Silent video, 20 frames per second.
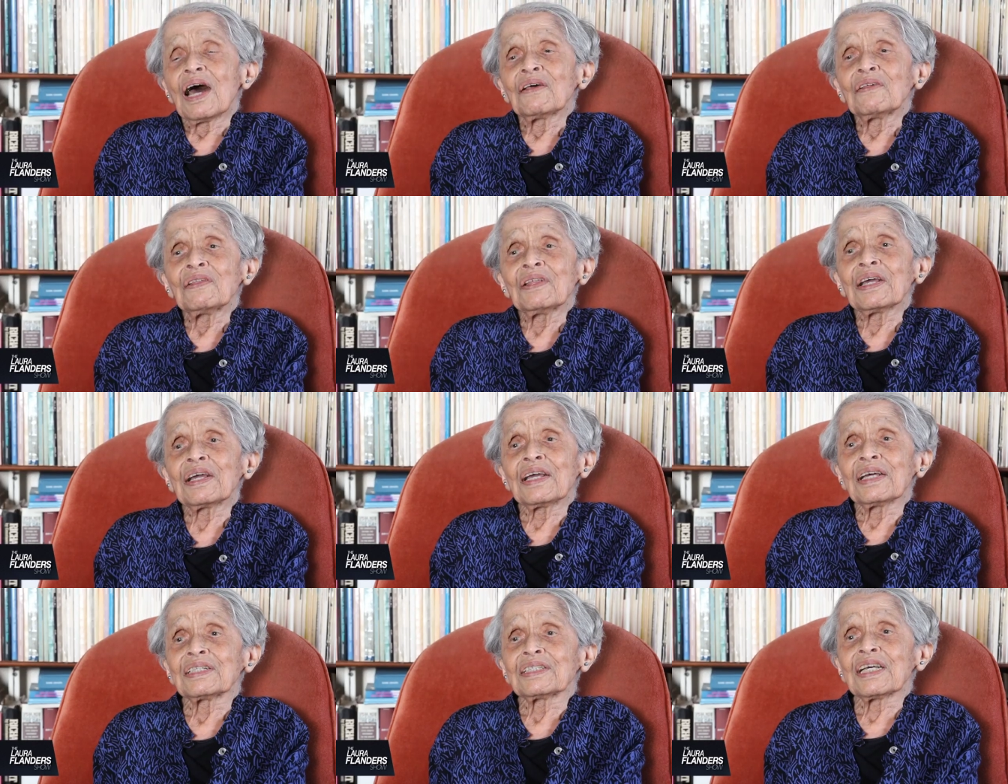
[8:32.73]
I
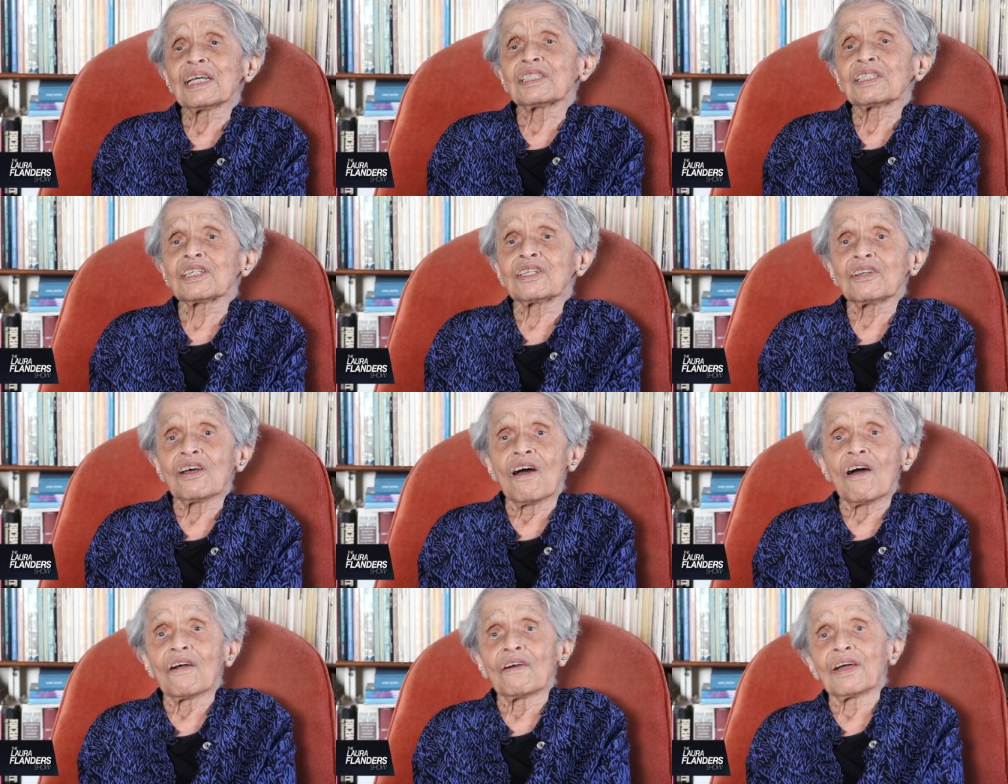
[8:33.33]
think it's
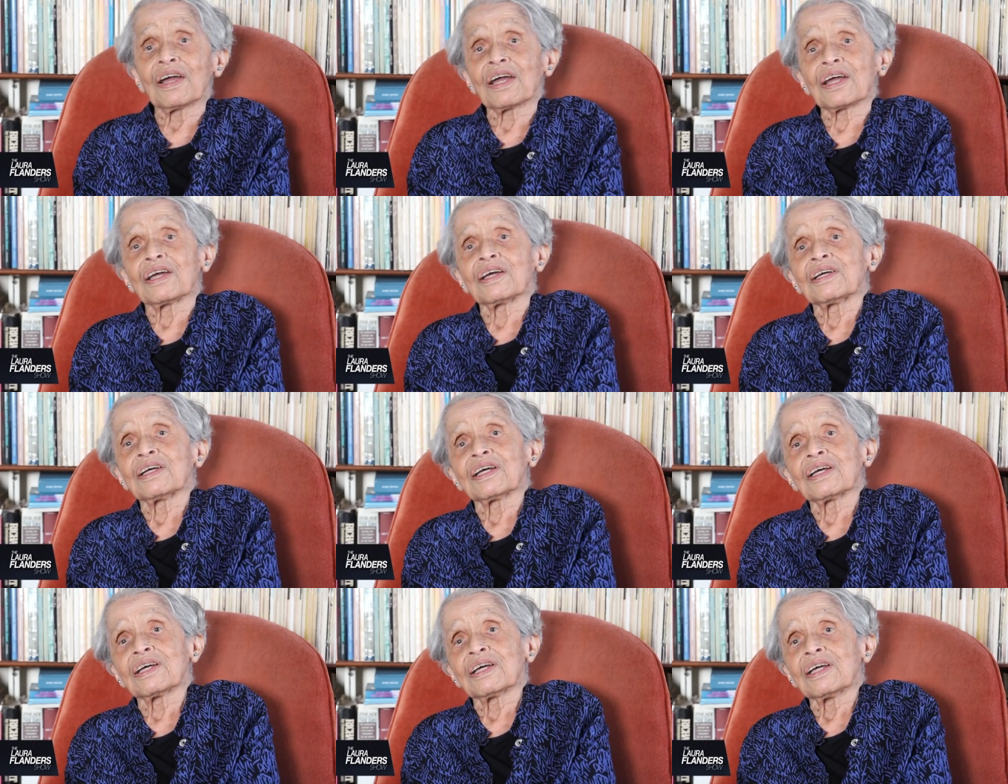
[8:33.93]
historic
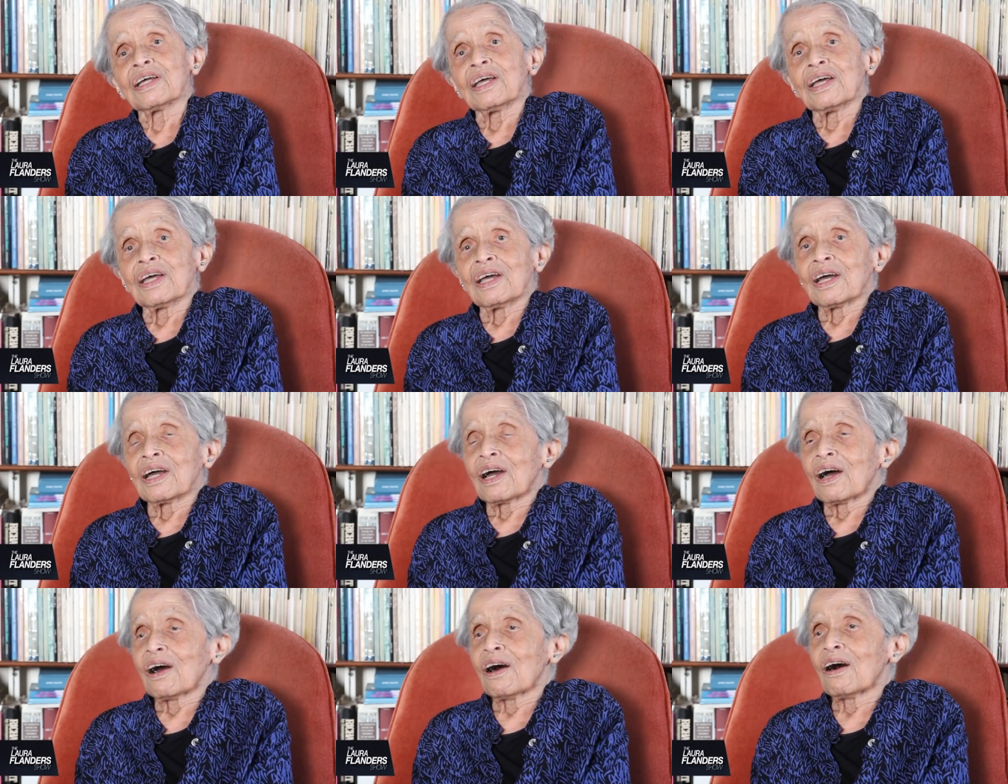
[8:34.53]

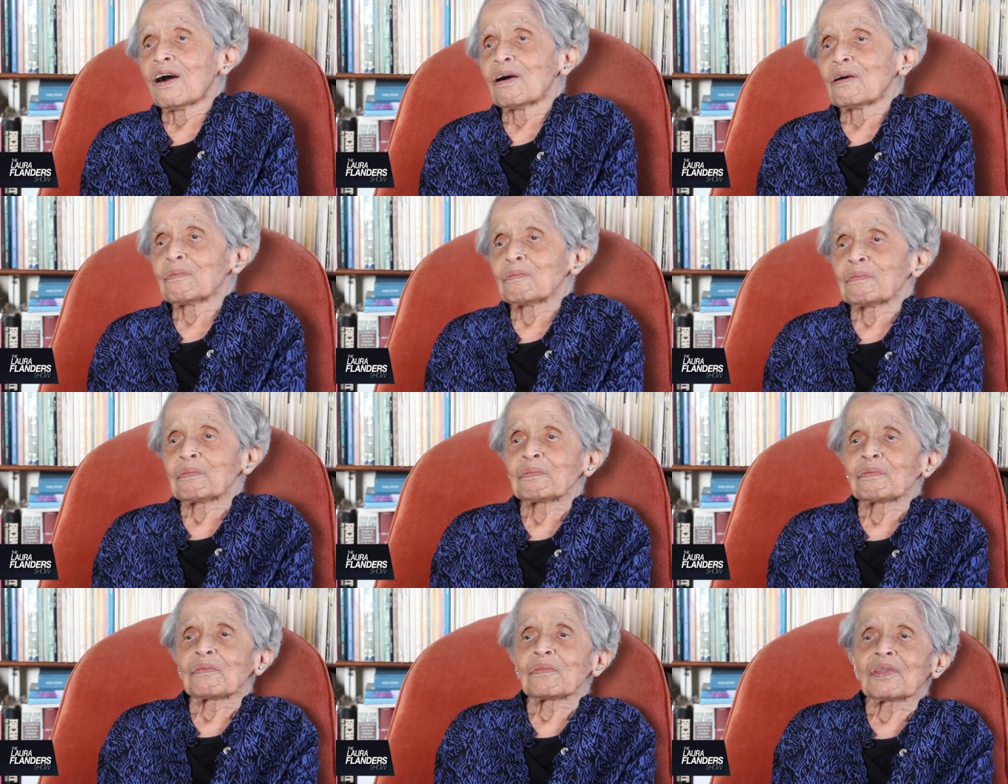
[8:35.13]

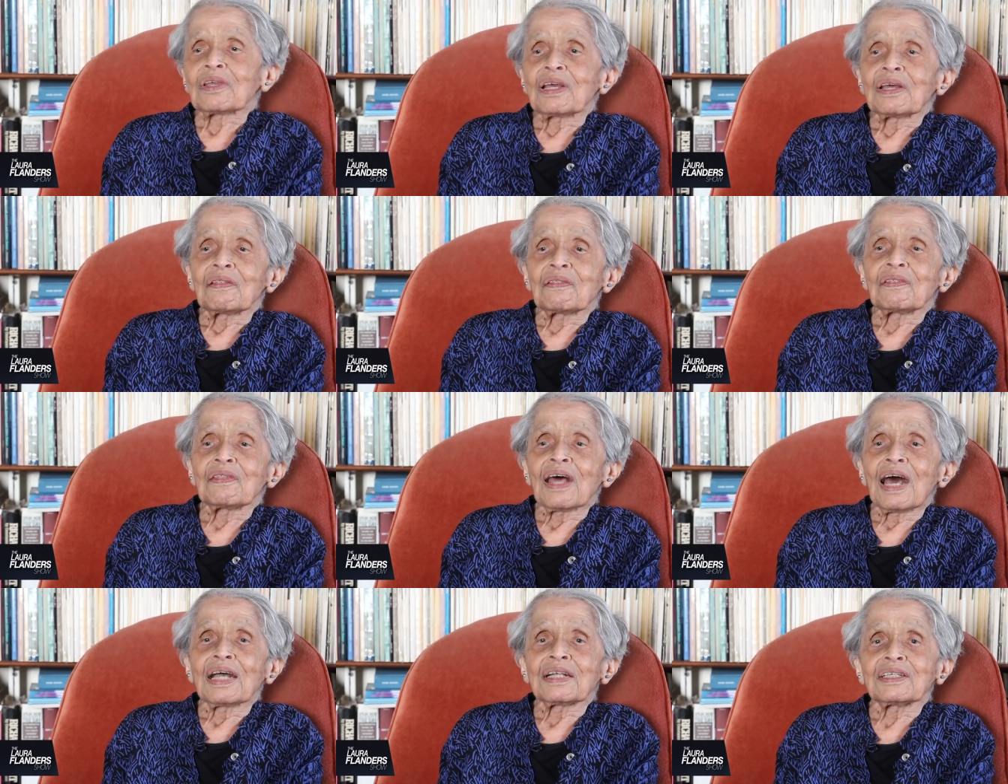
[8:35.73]

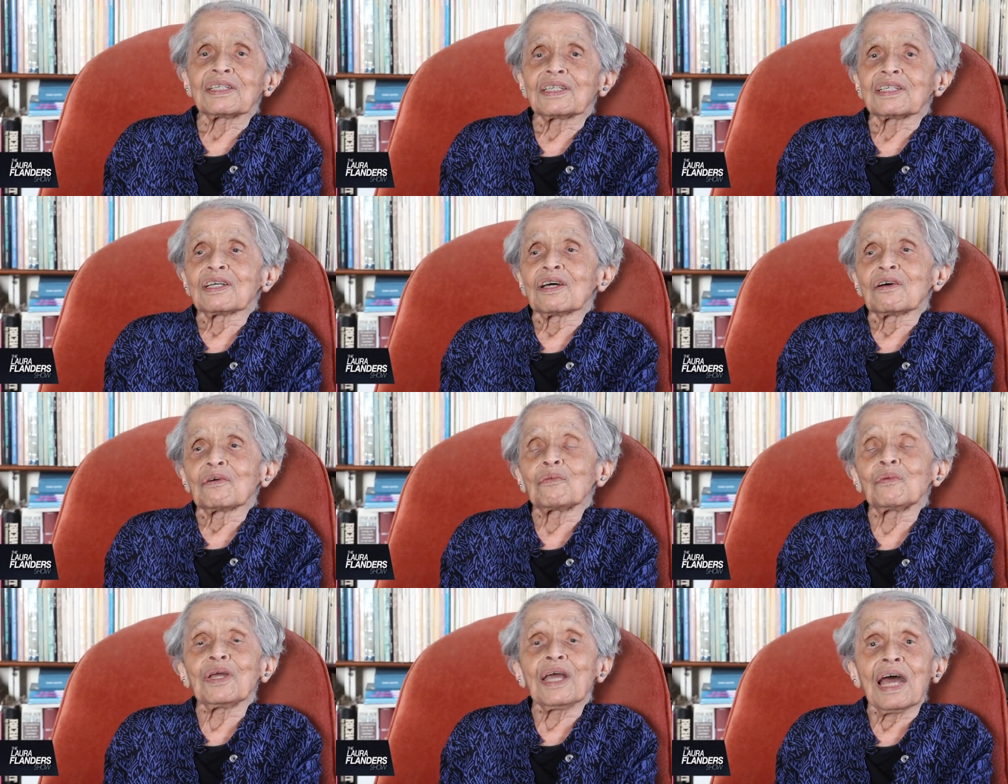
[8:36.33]

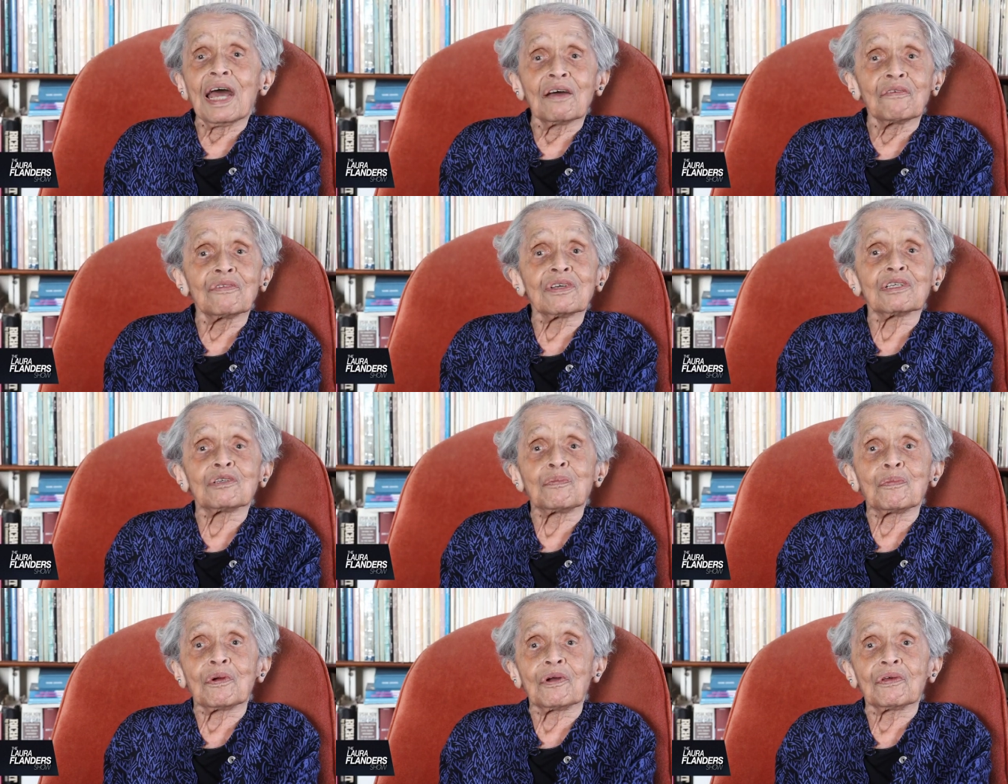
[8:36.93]
that we have
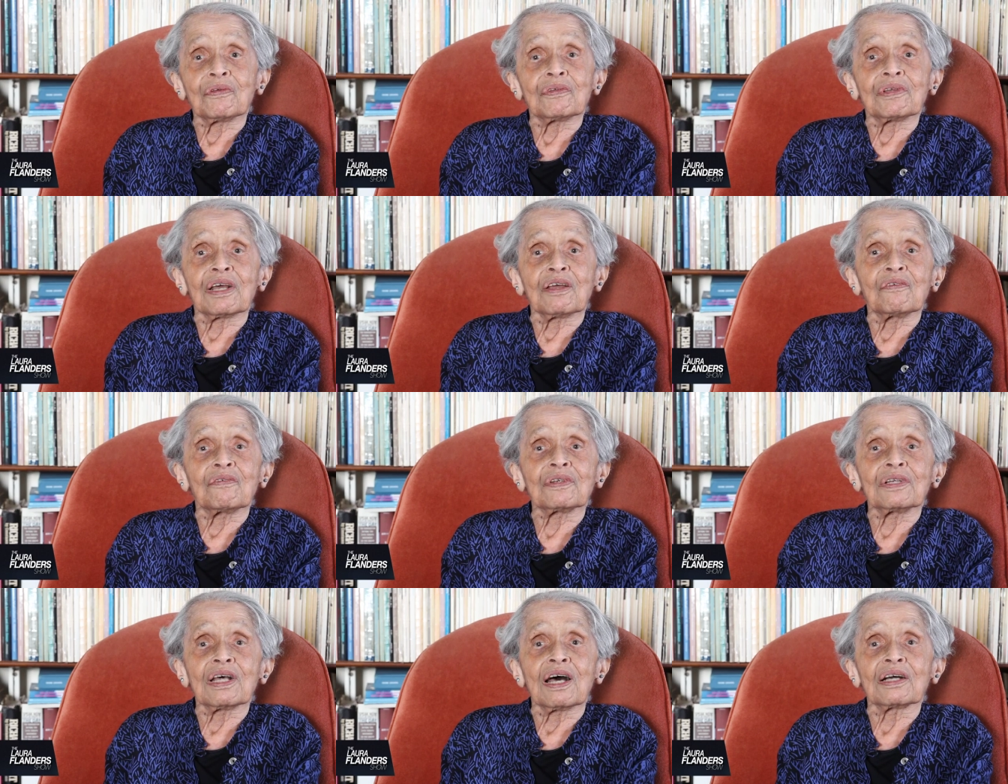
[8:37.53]
this
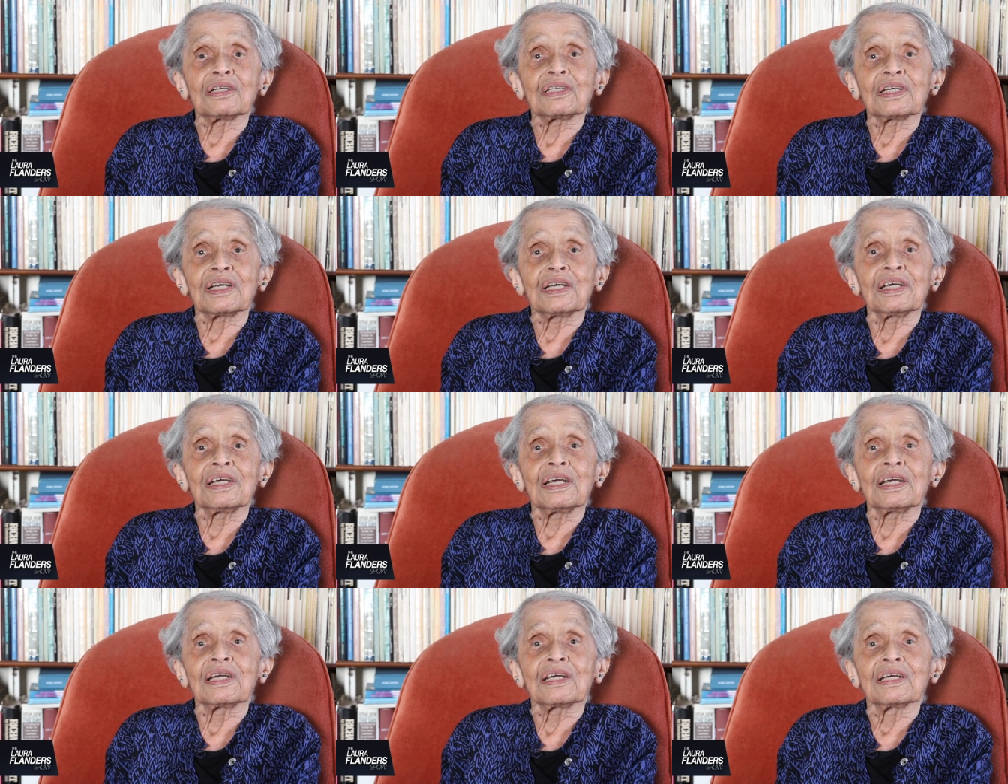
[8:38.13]
birthday for Dr.
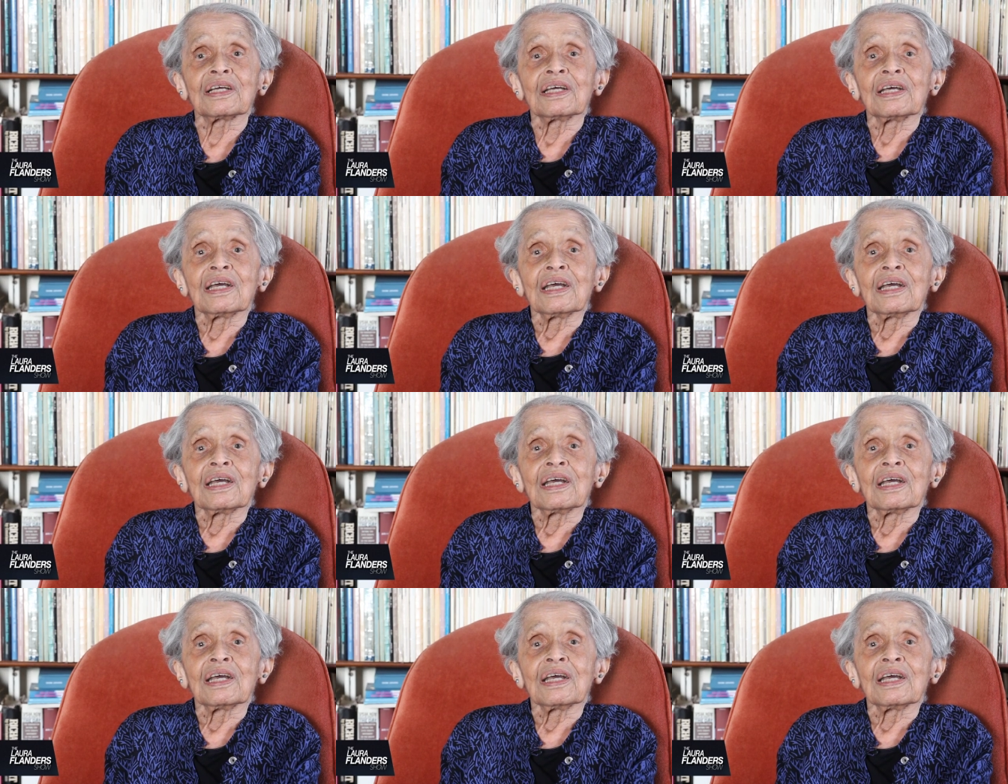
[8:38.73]
King.